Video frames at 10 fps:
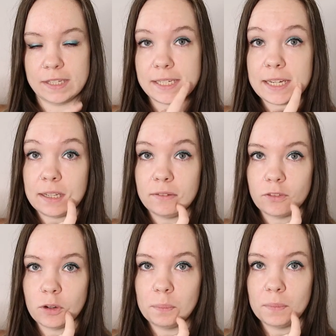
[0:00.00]
visiting
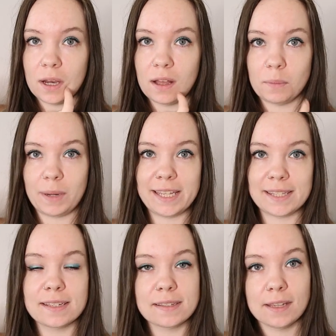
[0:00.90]
from other
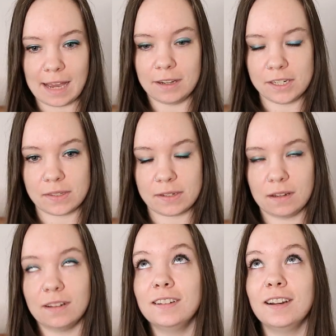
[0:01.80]
places. Yeah,
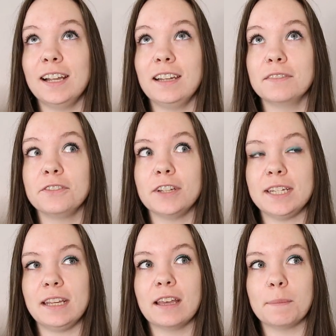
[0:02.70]
I loved
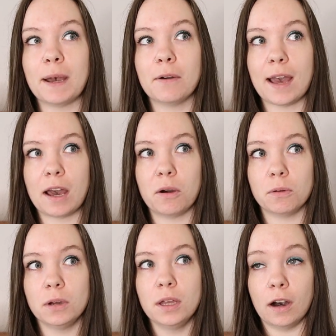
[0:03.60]
reading about
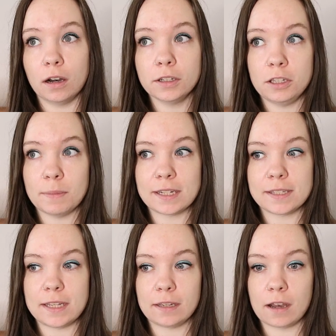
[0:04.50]
how far
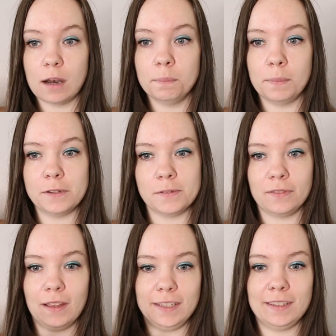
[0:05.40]
humanity had come,
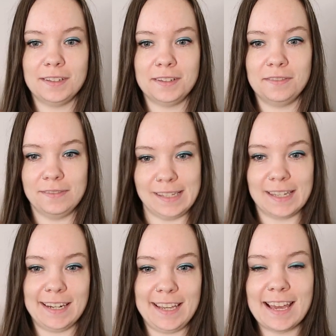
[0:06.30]
both like
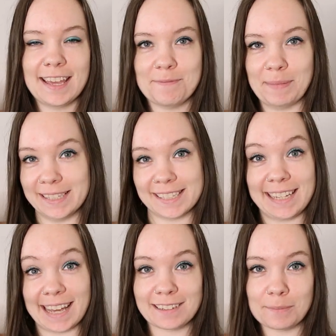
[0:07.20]
physically,
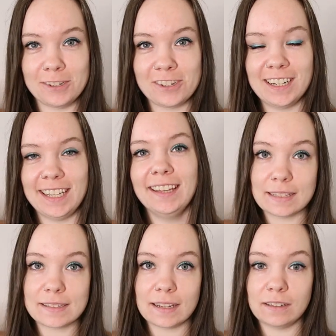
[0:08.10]
mentally and emotionally.
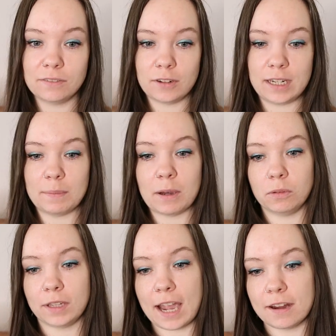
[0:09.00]
And I loved reading about
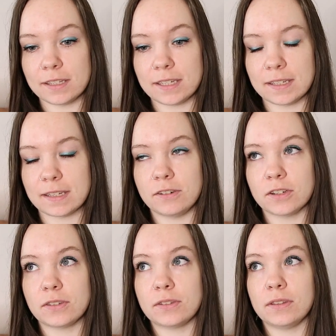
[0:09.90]
all the characters and
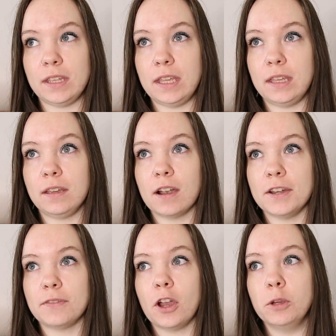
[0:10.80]
just the
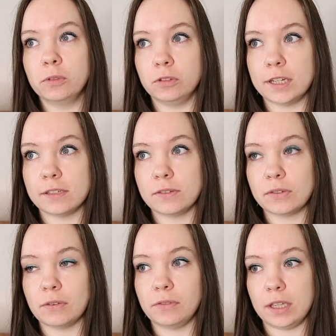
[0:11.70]
kind of
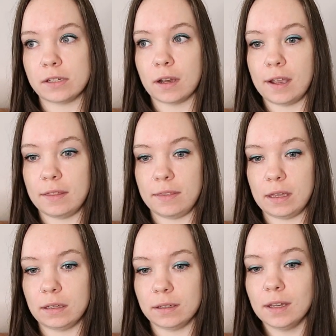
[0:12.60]
hopefulness of the entire
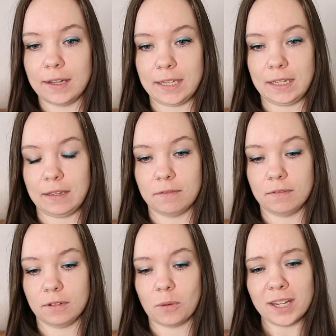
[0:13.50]
thing. I
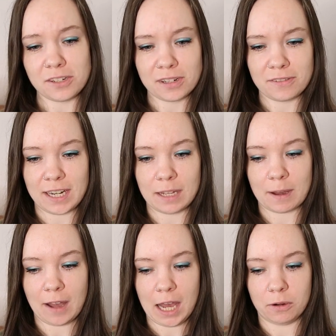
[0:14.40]
quite enjoyed reading
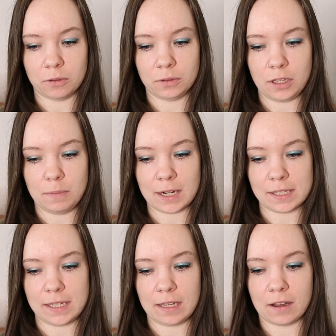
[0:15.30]
about how
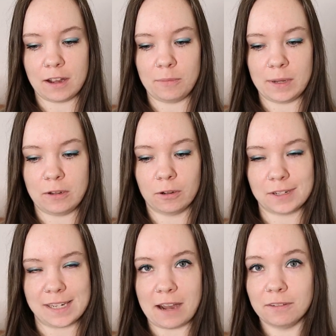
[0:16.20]
humanity had kind of been
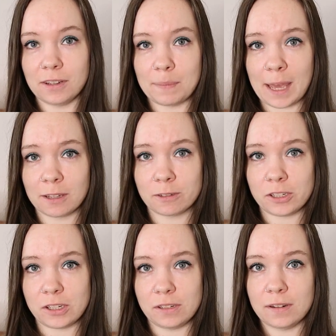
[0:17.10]
knocked down a peg or
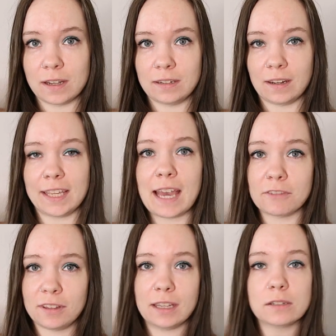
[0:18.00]
two and like
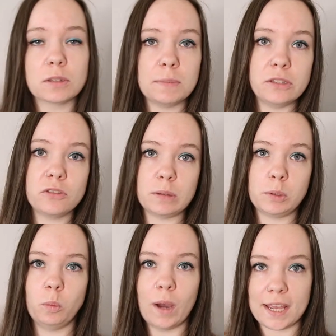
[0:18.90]
everything else had been
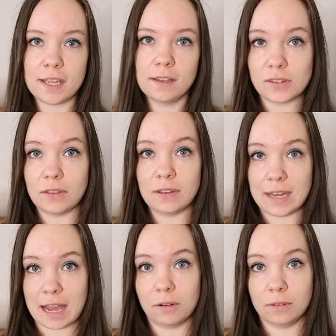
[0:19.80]
stripped away so that
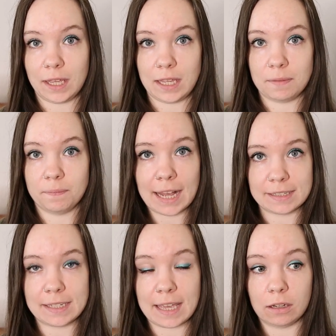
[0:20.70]
now they
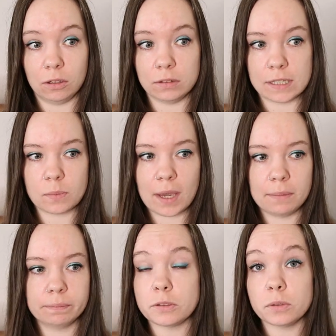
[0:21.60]
had to get along this
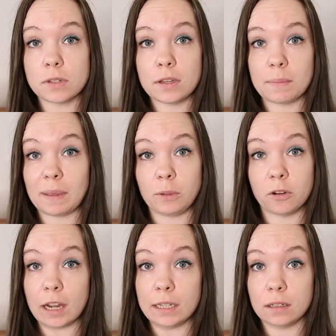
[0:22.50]
way. And also it made me
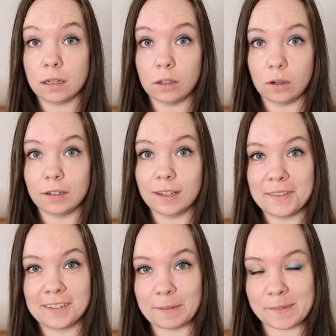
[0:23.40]
cry a lot
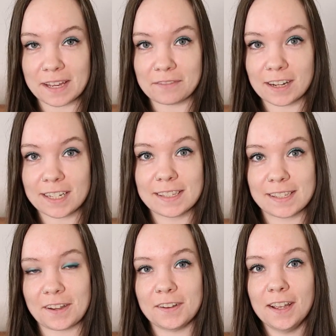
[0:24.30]
both times that I've read it.
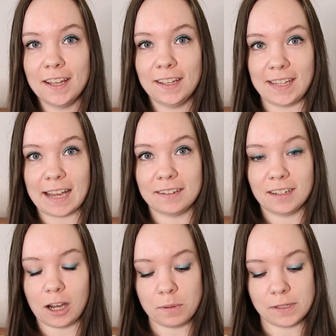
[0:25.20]
So yeah,
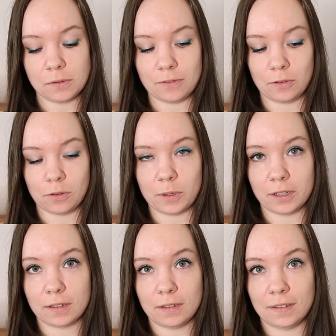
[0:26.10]
up until the 4th
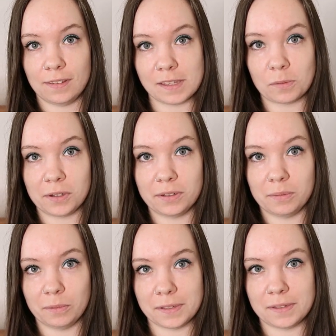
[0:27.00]
book, this one
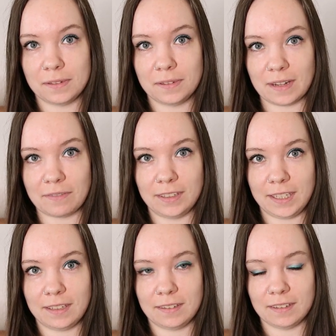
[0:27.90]
was
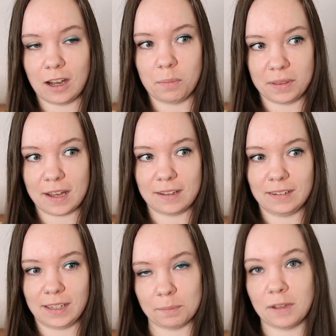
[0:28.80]
definitely up there,
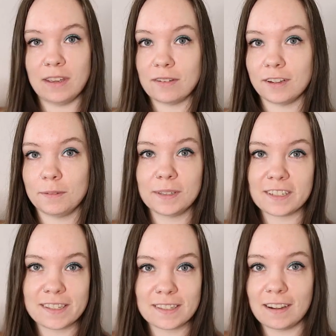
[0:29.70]
like my favorite,
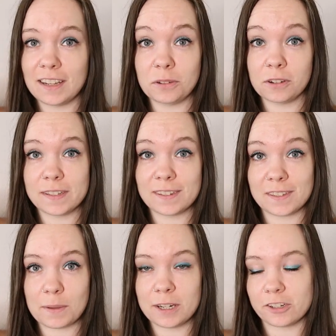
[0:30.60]
because I adore it so
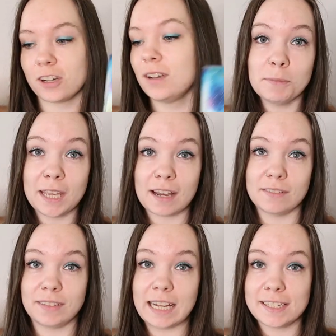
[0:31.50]
much. And then we
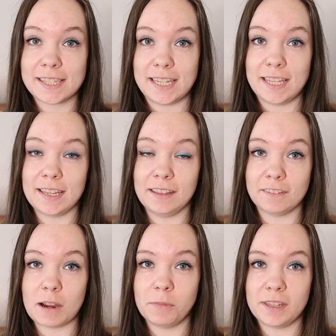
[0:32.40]
have Galaxy and
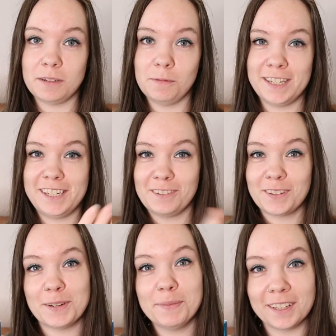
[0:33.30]
the Ground Within, which
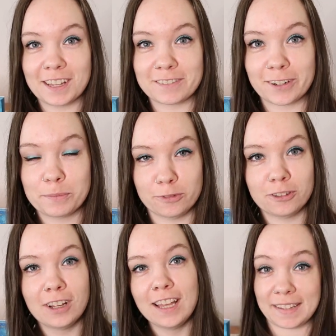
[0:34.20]
I'm gonna put the cover up for.